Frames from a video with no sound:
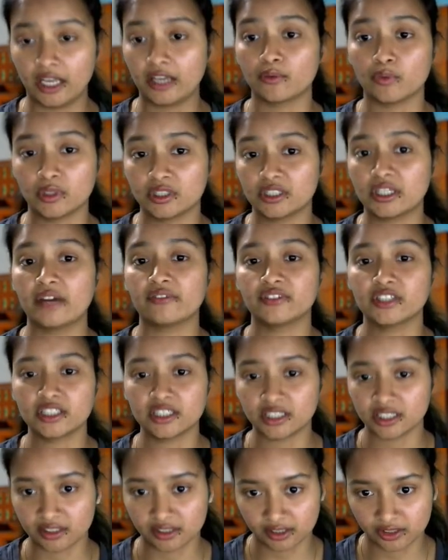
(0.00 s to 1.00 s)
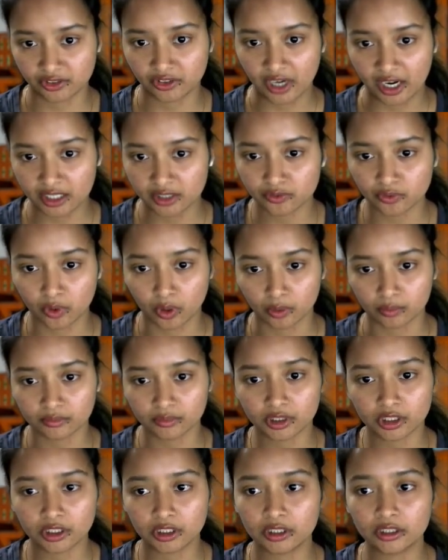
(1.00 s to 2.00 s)
like once after it is
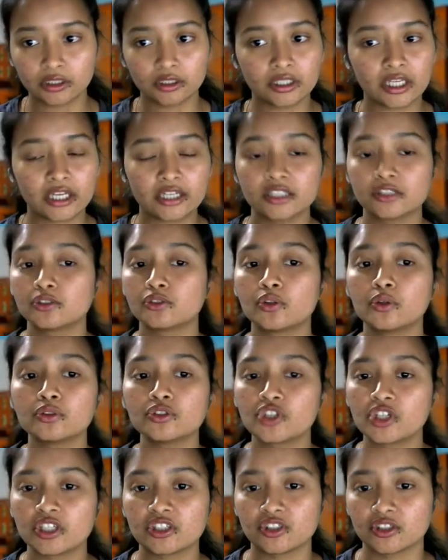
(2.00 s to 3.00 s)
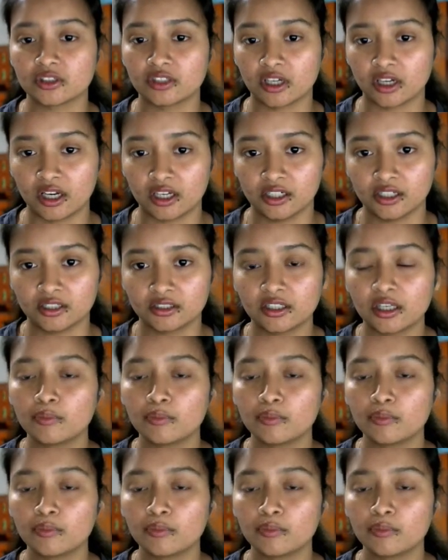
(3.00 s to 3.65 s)
transformed, there is no change in the color.